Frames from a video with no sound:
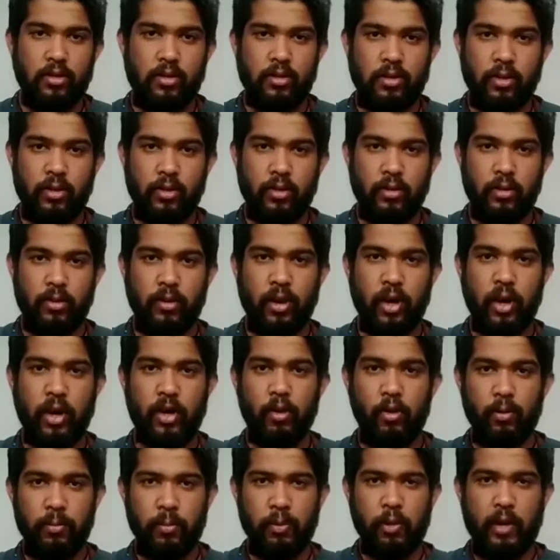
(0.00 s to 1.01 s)
So
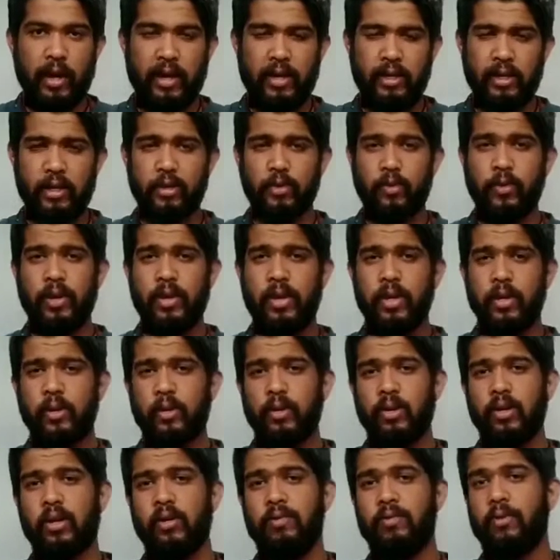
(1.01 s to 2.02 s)
I hope you liked this
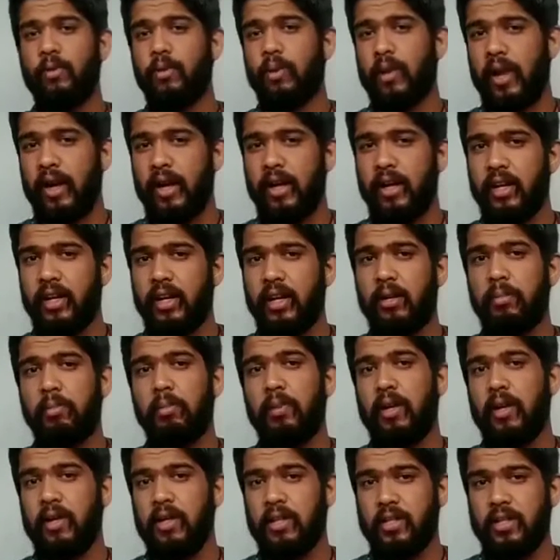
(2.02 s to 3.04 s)
video. If you liked it,
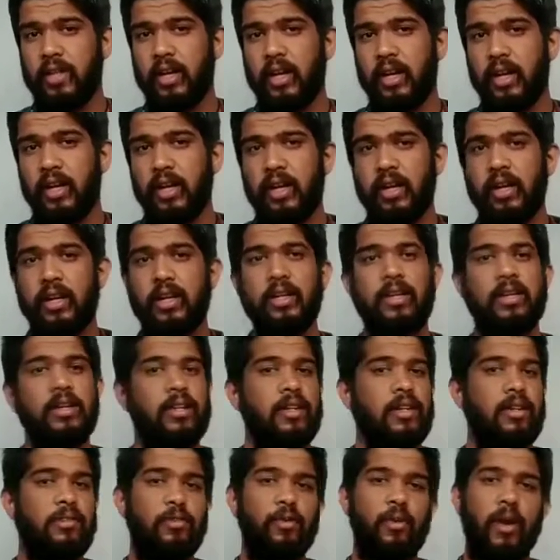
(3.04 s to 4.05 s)
please share it.
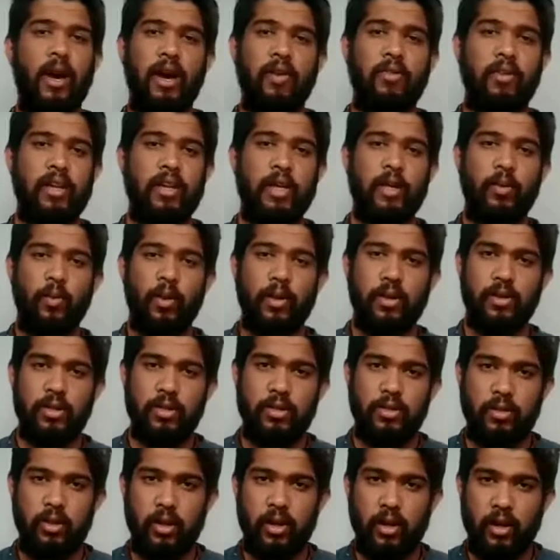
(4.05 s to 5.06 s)
If you have any
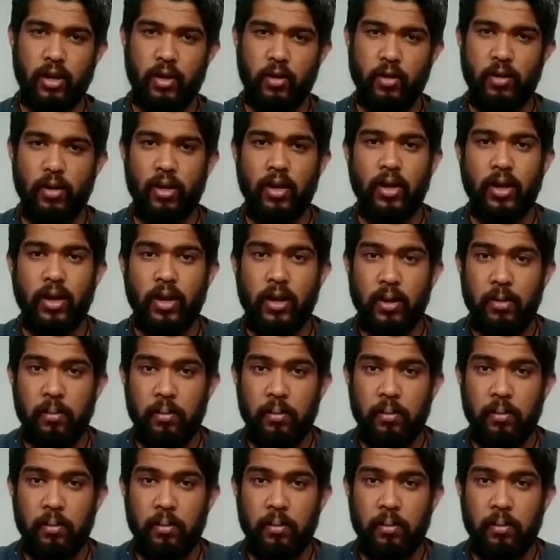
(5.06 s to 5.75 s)
questions or doubt,